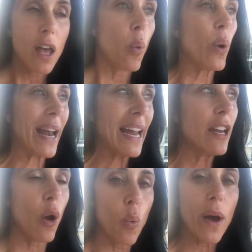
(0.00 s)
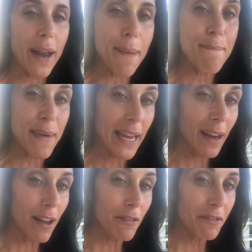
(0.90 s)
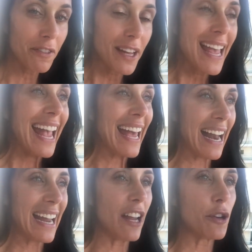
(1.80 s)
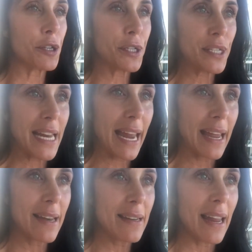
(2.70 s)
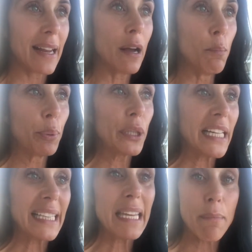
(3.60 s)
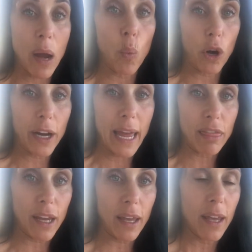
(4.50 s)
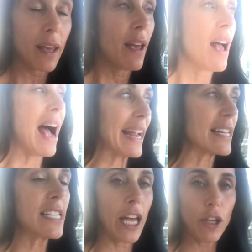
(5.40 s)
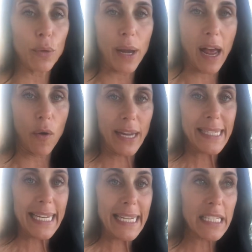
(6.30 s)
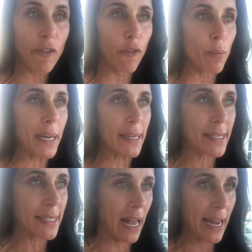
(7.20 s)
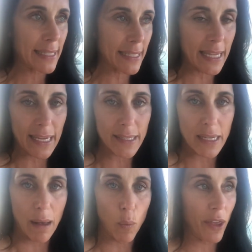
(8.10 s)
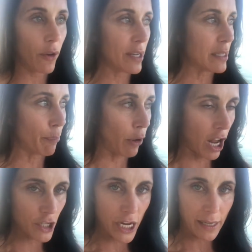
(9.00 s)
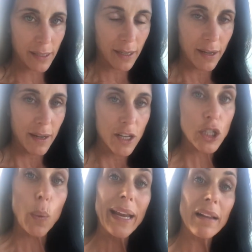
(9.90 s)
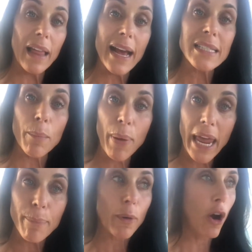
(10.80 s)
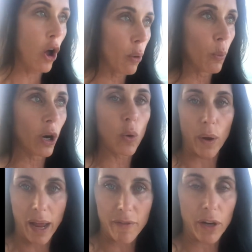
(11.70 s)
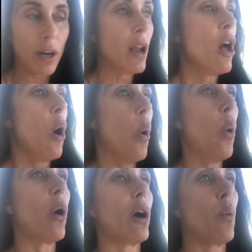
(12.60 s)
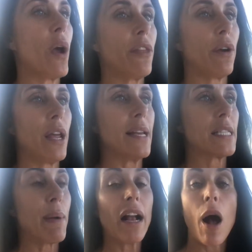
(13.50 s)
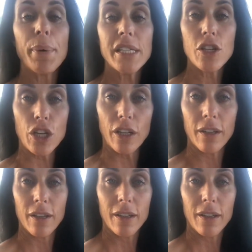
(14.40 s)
When I know what I'm made of, and I understand completely my work ethic, I can tell you now, it's easy for me to size things up, whether it's a project, so in class, a paper, homework, whatever, or whether it's my competition.